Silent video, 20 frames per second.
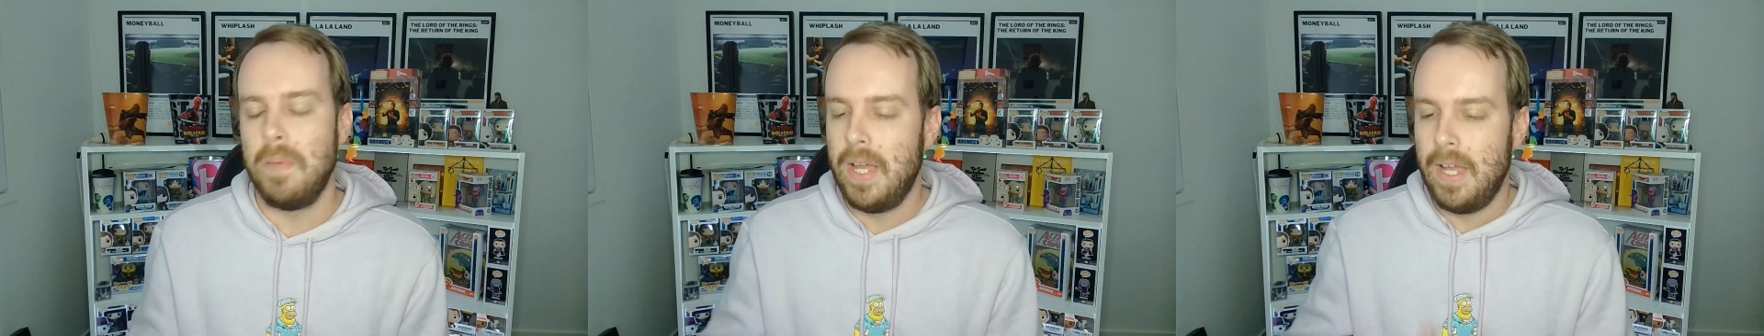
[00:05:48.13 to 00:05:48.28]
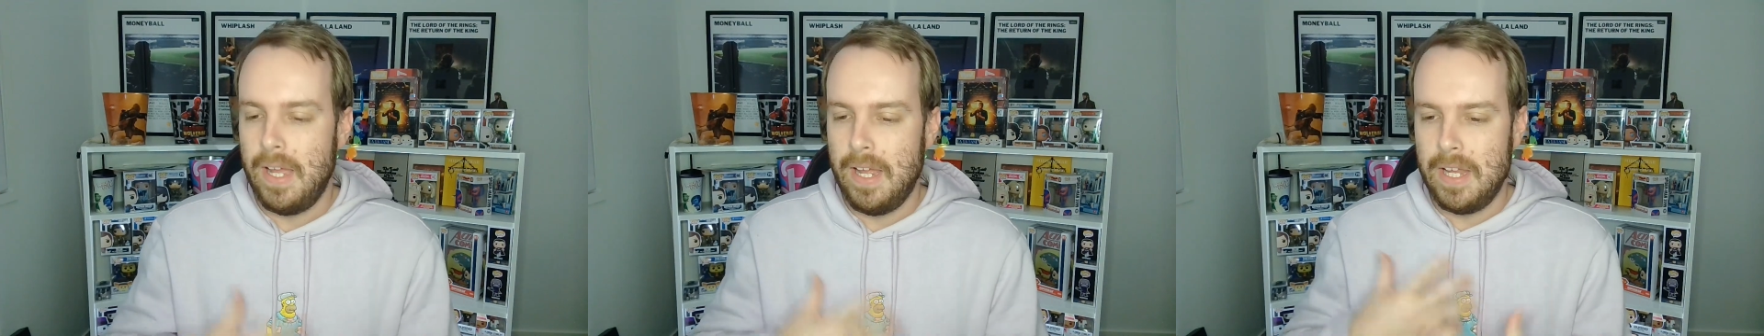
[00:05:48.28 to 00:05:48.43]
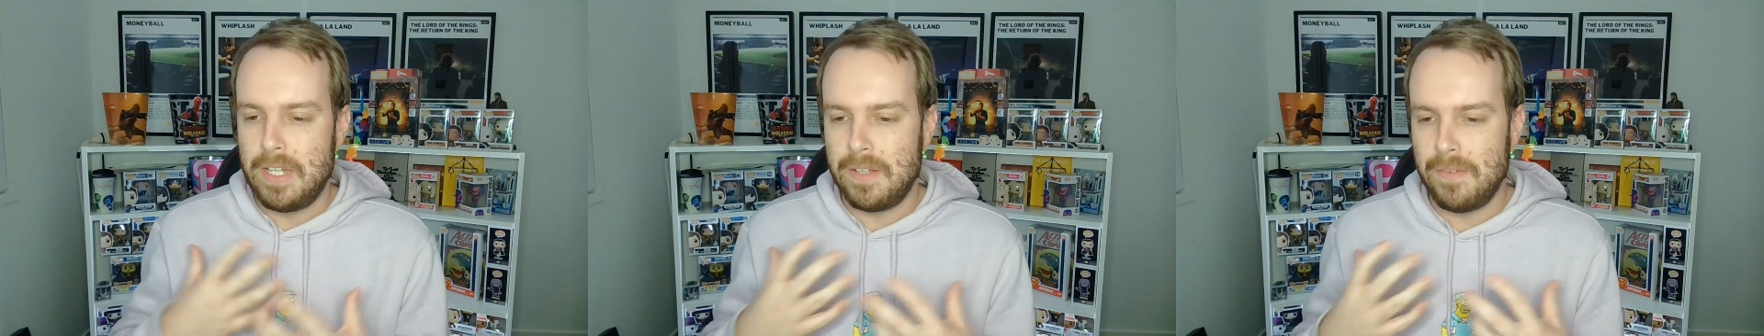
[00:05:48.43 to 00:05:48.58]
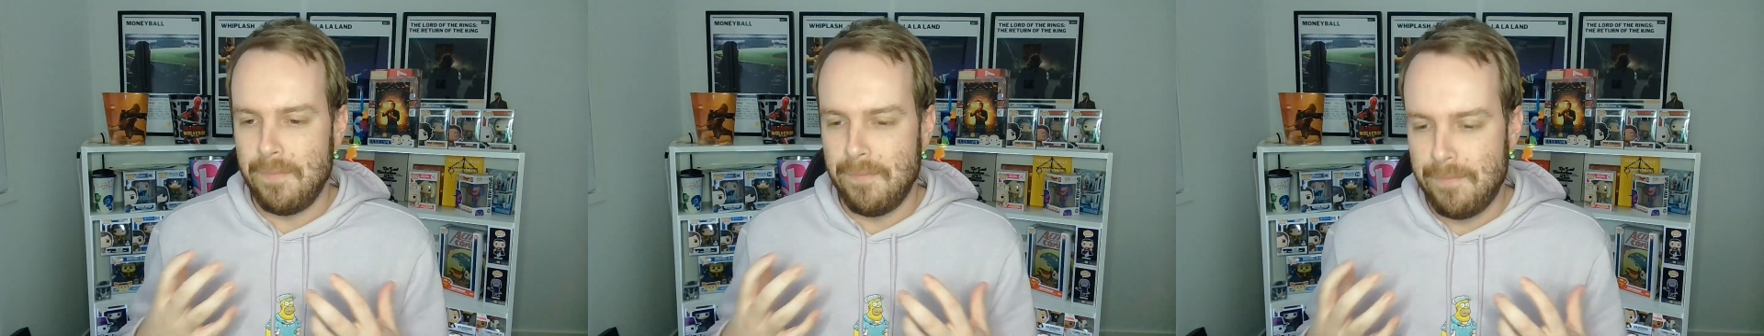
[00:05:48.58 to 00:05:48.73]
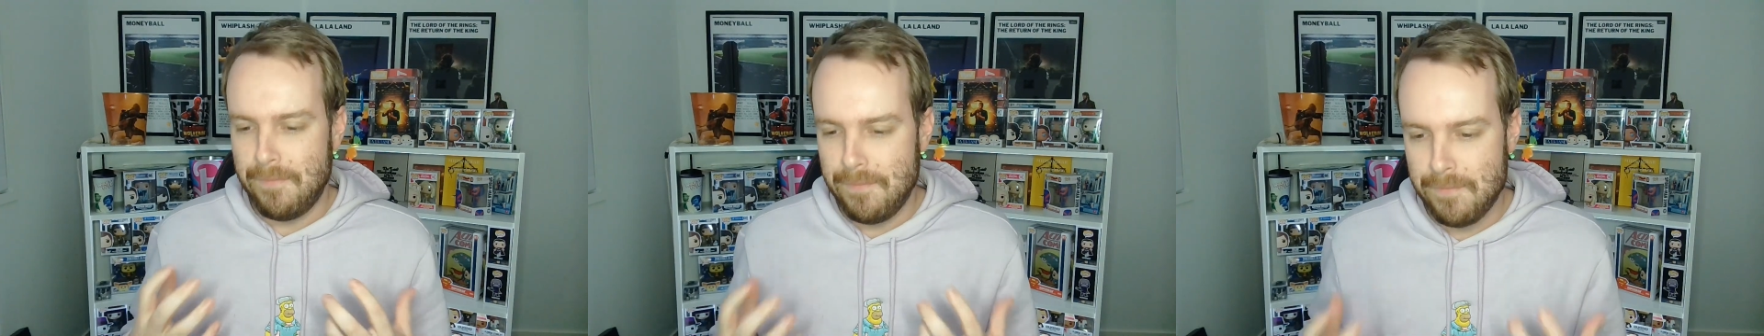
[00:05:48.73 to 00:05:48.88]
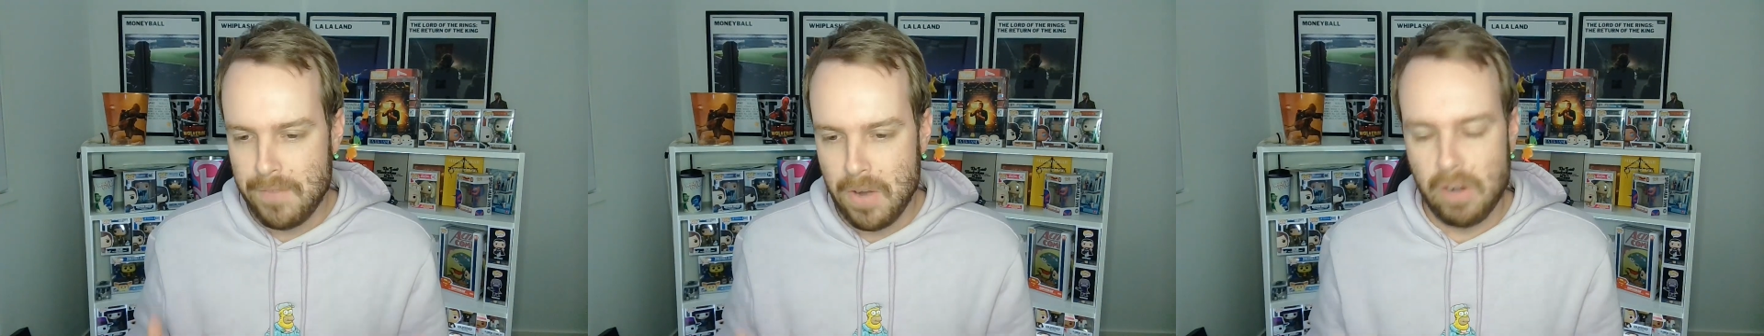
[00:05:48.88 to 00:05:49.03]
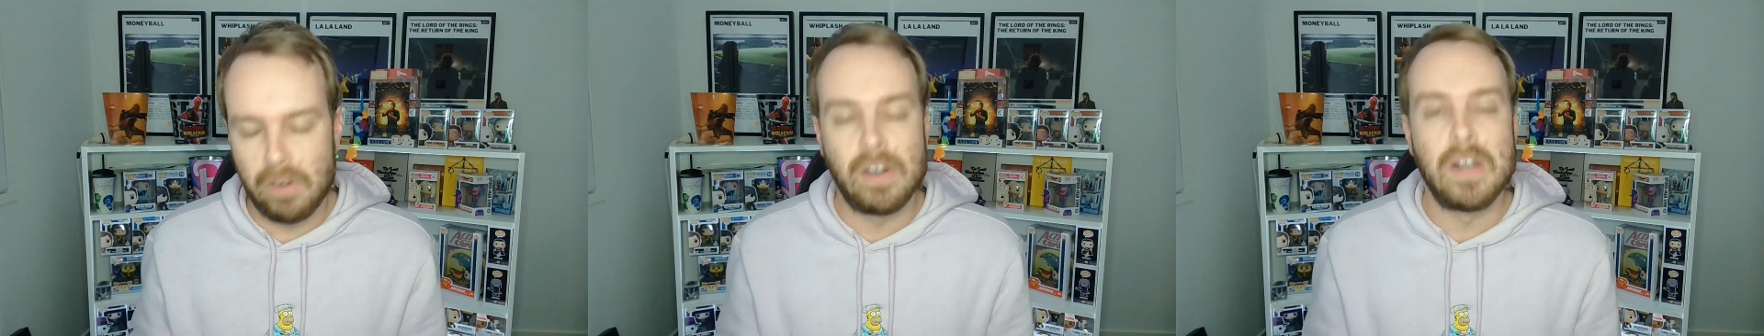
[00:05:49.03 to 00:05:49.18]
It's
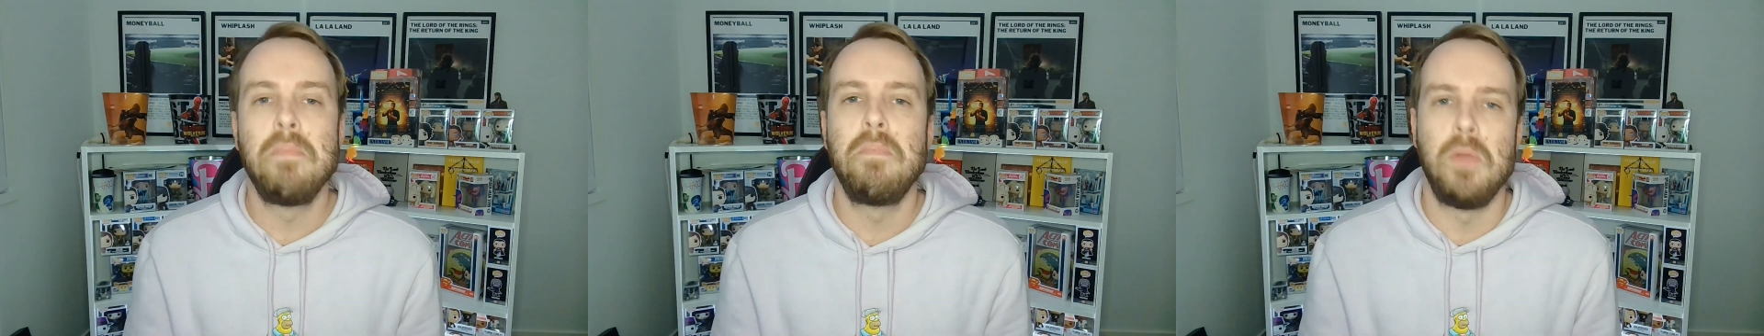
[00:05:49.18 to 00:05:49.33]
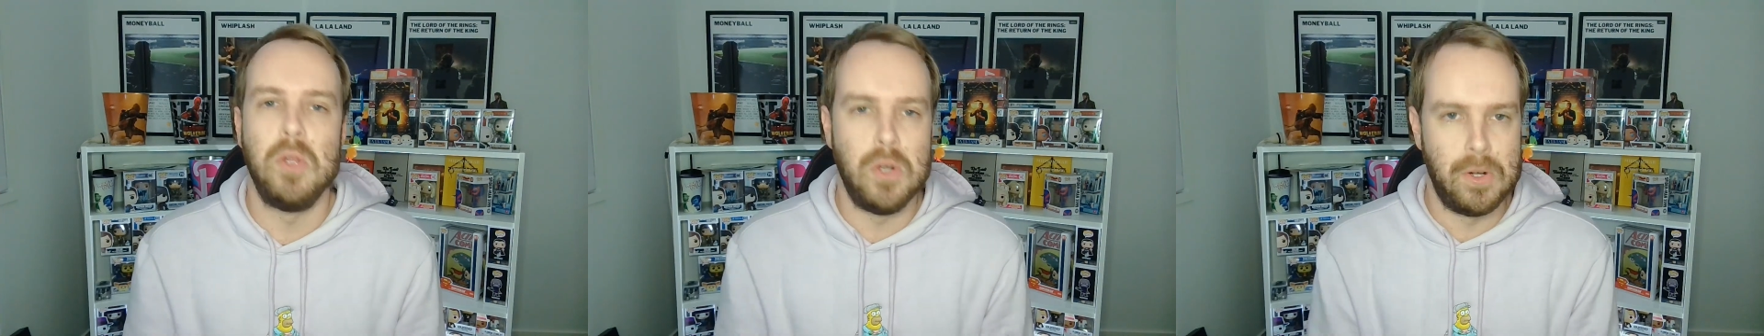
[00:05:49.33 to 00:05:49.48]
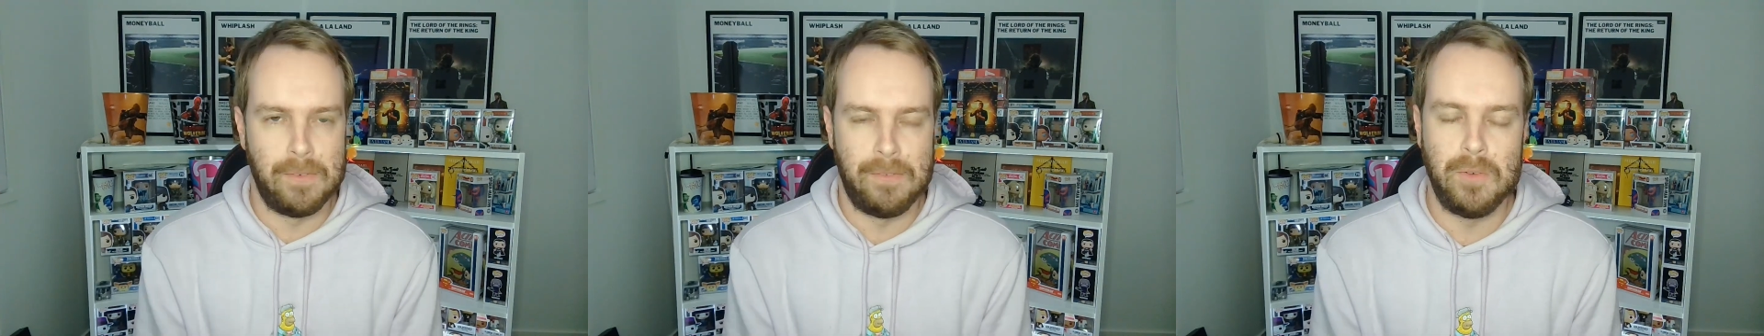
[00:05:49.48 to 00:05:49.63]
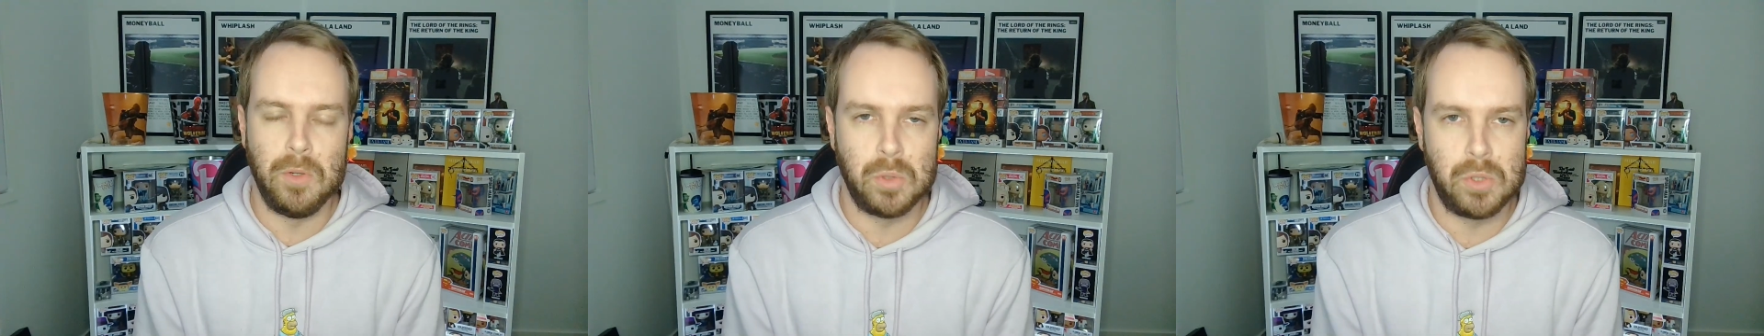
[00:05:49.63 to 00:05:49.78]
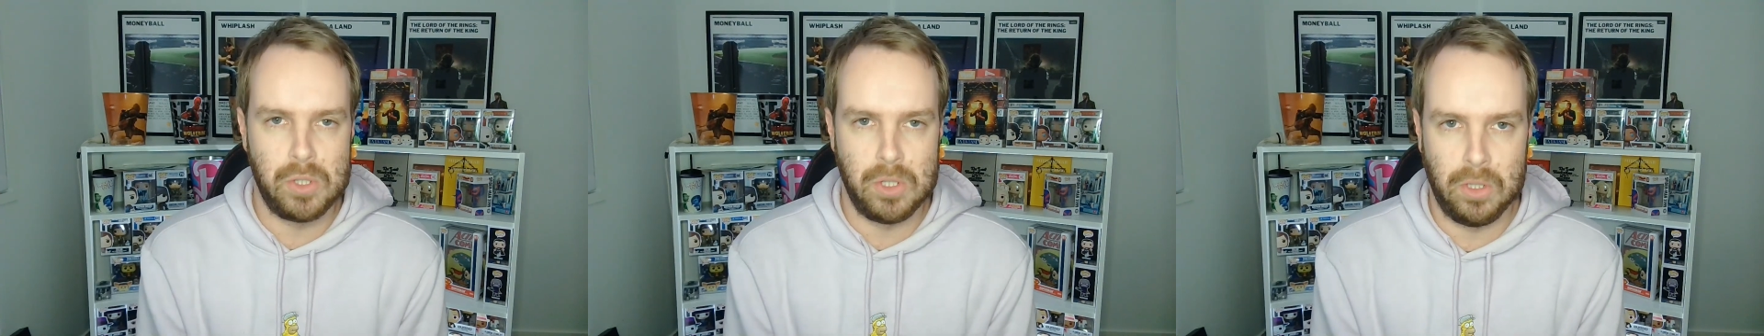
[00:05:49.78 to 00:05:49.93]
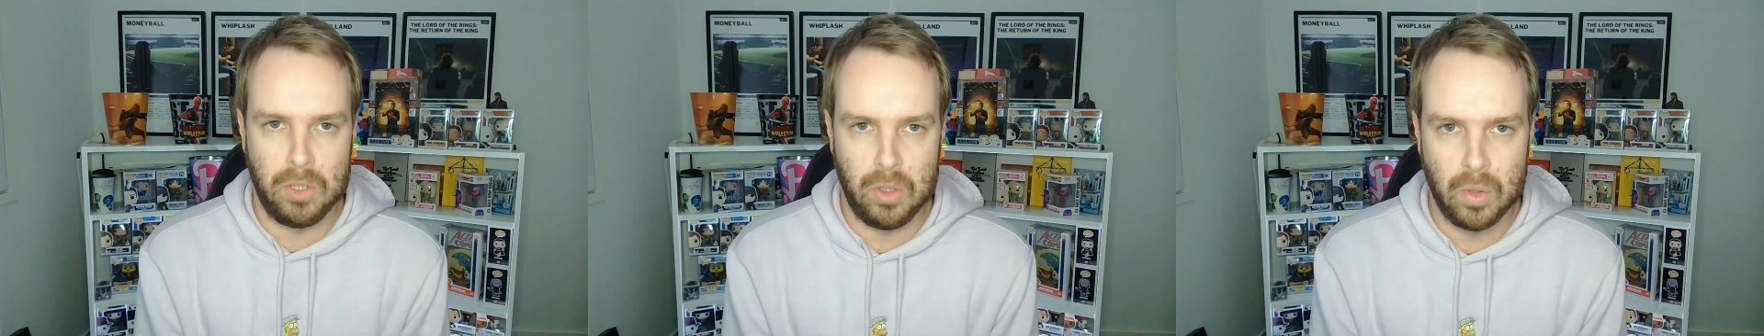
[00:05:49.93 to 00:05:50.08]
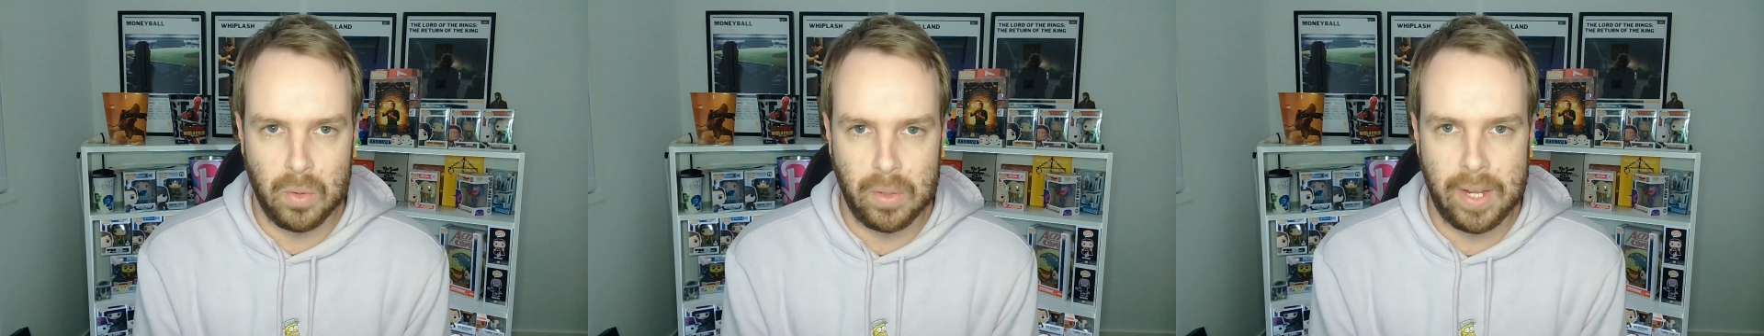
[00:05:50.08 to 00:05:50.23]
very beautiful to
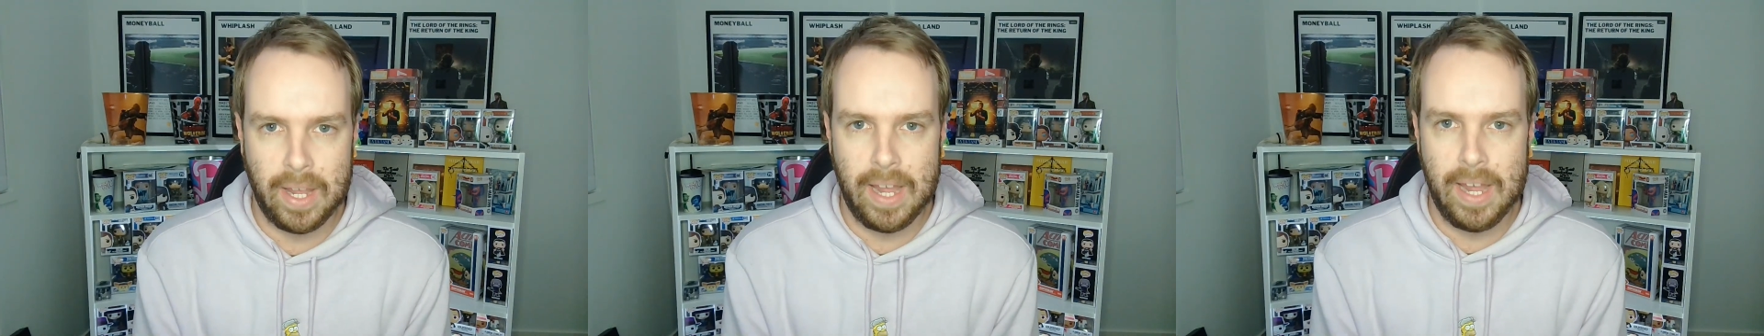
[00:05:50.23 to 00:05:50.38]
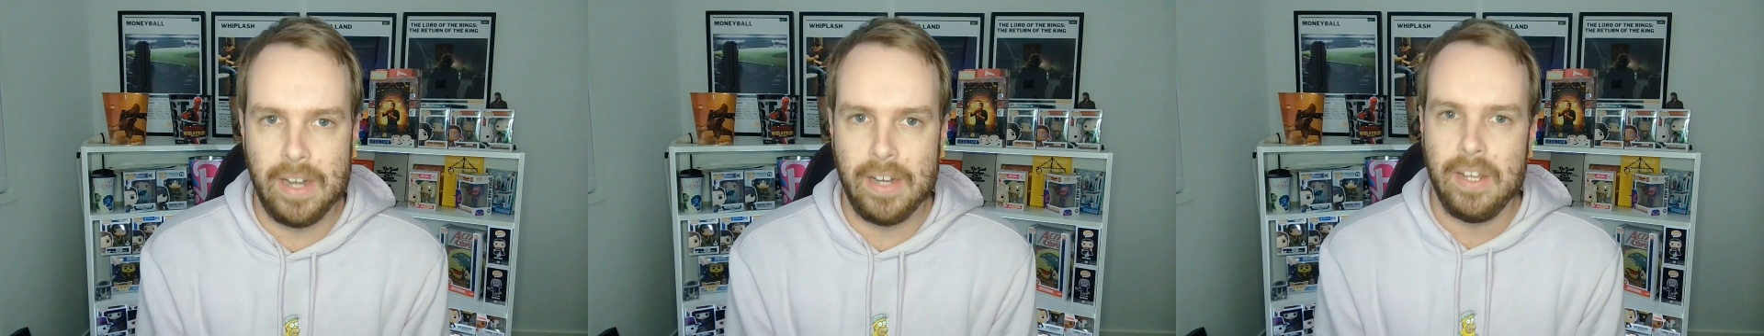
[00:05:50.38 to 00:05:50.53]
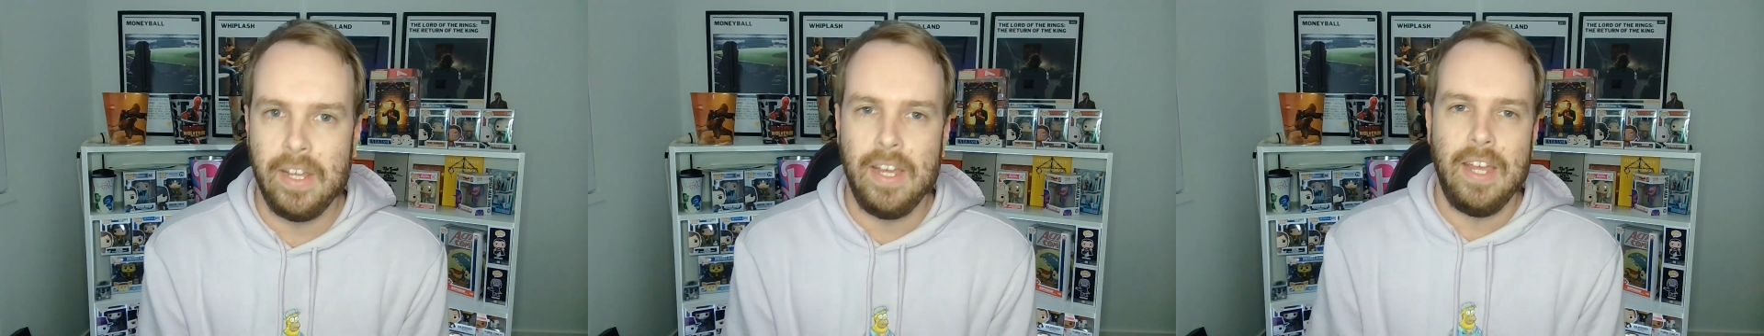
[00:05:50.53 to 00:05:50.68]
look at.